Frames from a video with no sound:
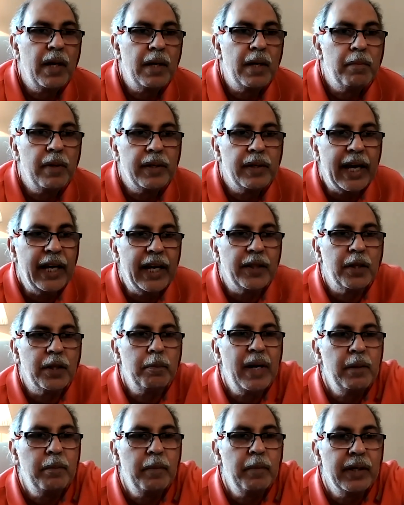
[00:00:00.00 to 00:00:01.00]

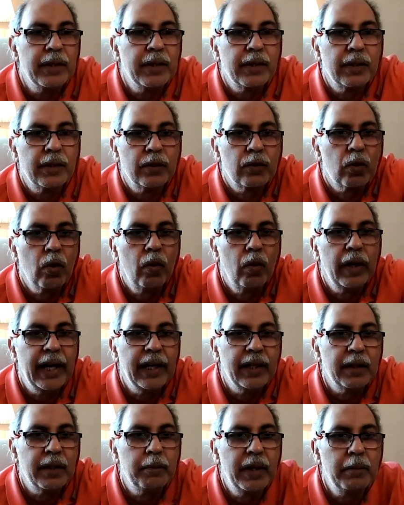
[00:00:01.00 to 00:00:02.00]
it's called
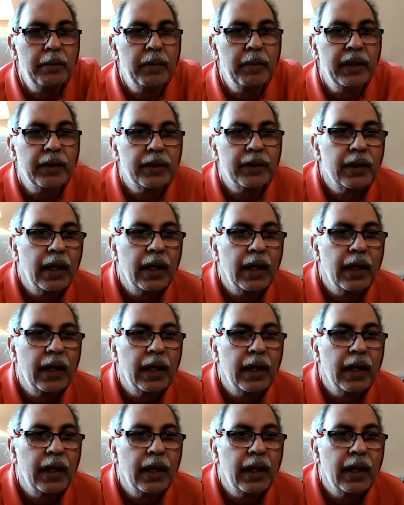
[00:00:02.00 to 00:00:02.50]
Eighth Amendment.